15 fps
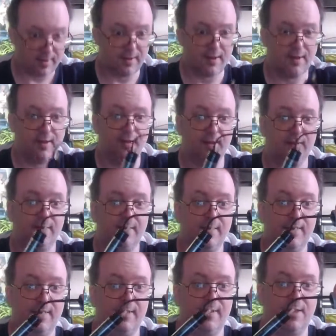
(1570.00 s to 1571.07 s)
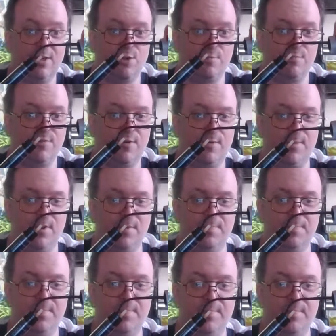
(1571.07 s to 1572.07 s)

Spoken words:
Yeah, there's your problem.